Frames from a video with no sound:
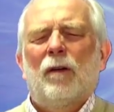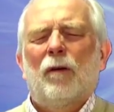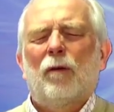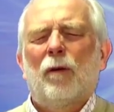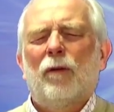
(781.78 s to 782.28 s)

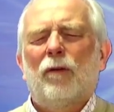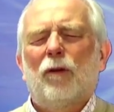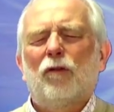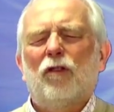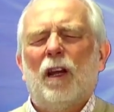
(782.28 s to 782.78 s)
the
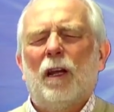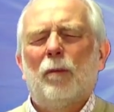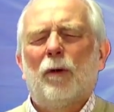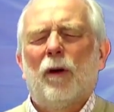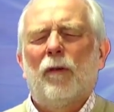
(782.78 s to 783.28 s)
crystal
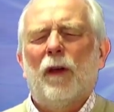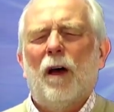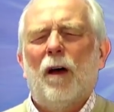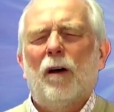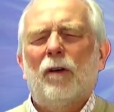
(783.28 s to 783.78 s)
chamber of
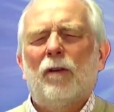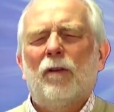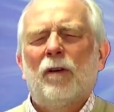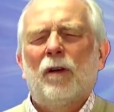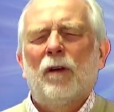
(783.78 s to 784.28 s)
the
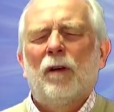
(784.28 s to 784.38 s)
heart,